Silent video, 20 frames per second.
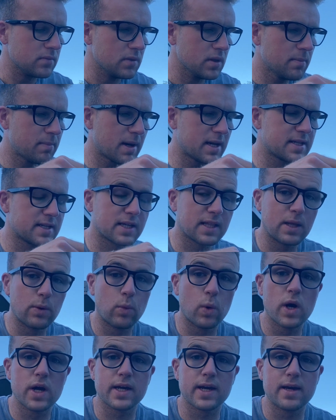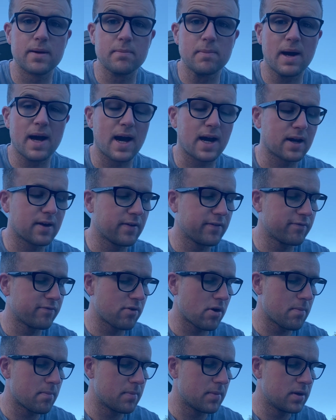basically working back
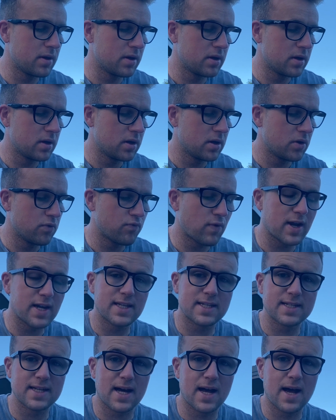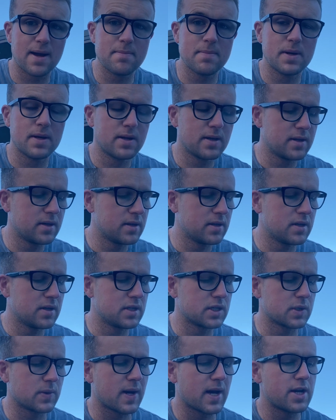from race time.
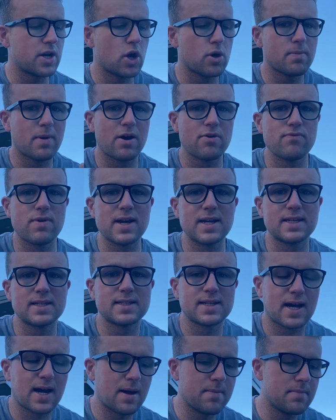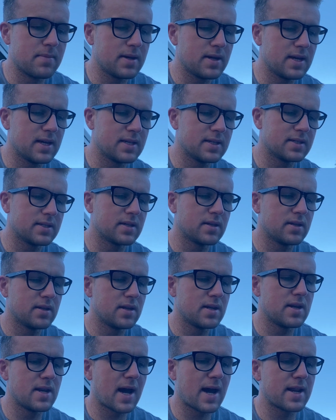So I know my race time is
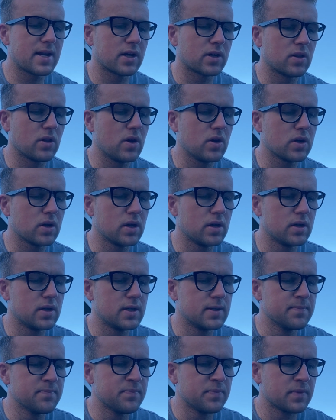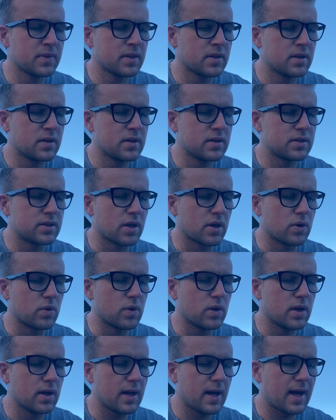9 o'clock.
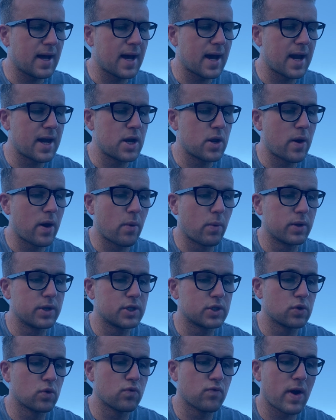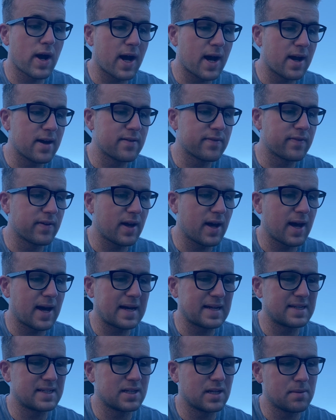So I know I want to arrive
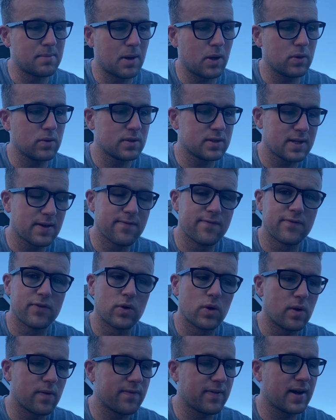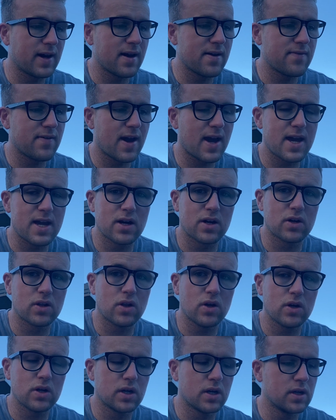at about 7:45, 8
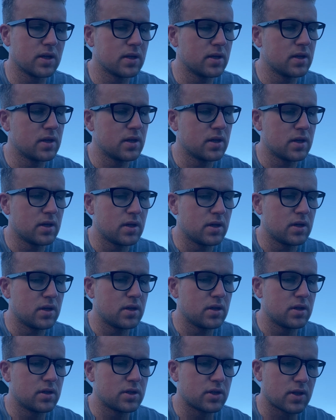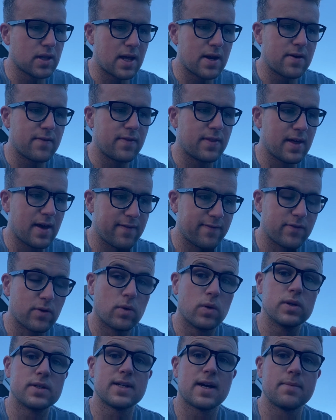o'clock. So then, therefore,
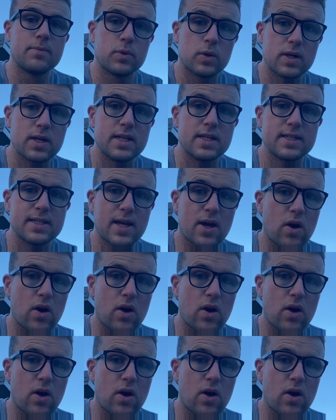what time do I need to set